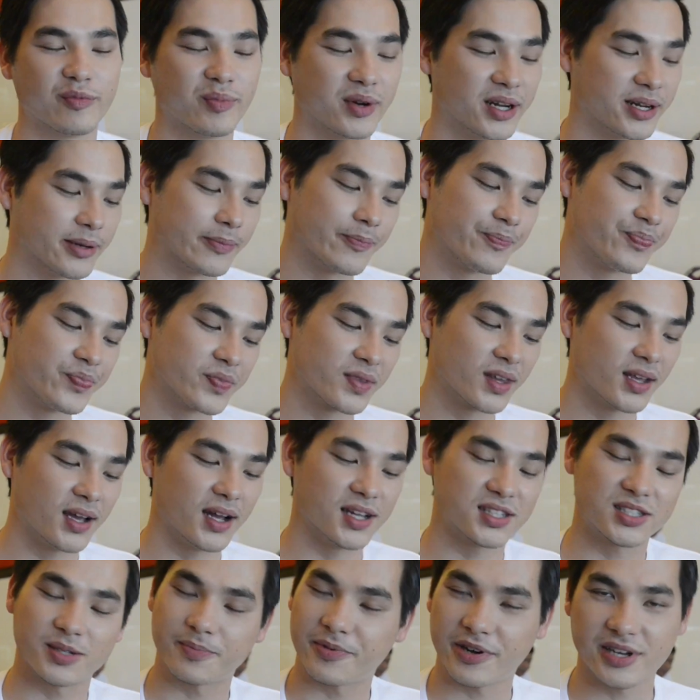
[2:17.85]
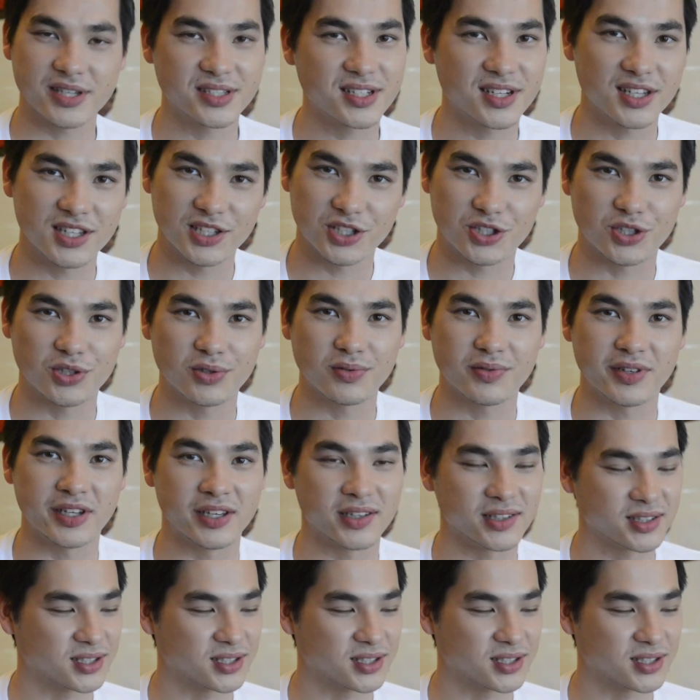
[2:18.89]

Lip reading: but it's surprisingly chewy.